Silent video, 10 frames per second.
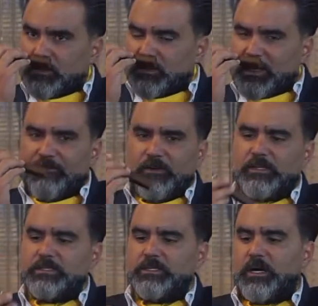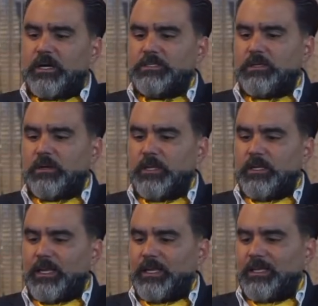Definitely the cigar is going to
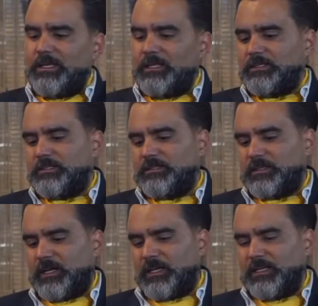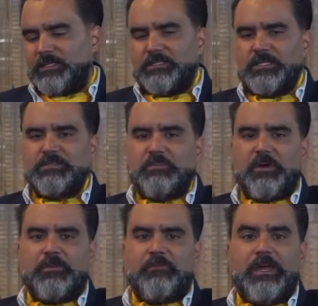need at least 6
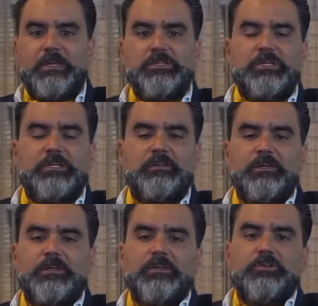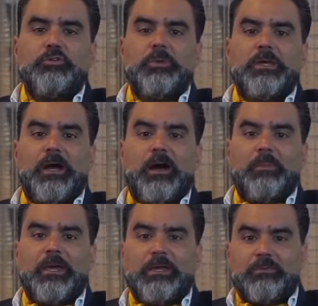months of aging to
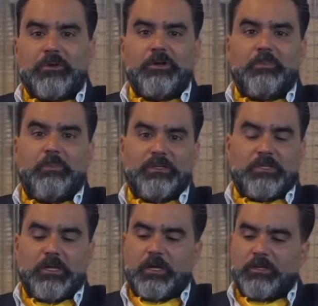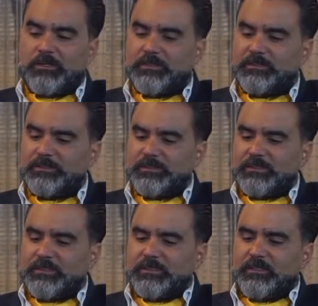become a real Patriarch.
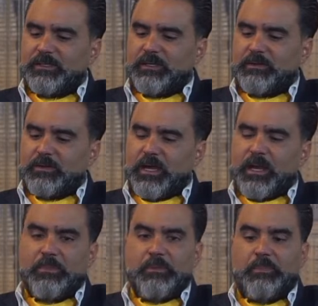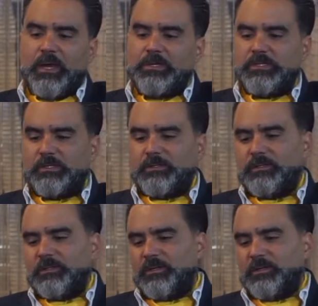We got to be patient.
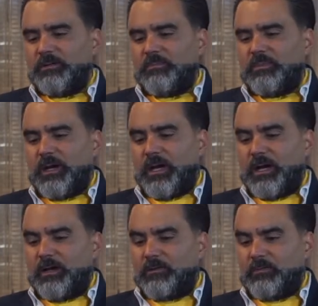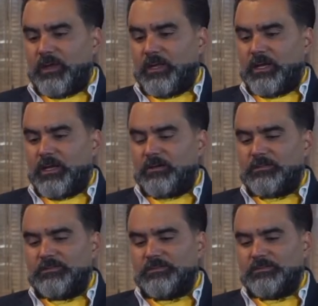But right
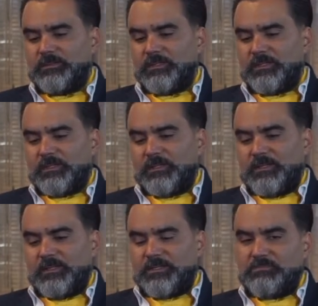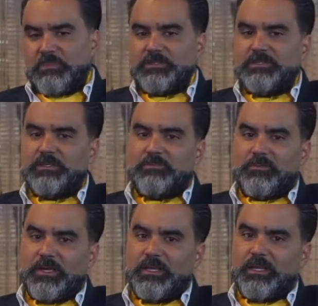now, it's busting
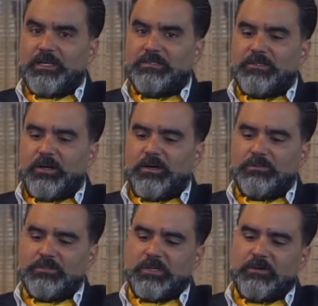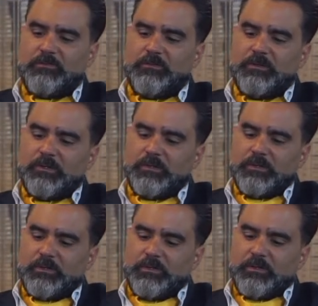really nice tones of
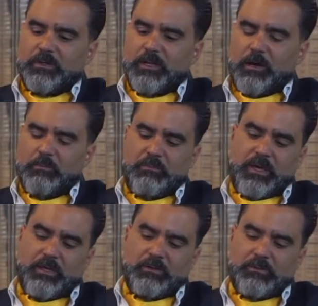nutmeg,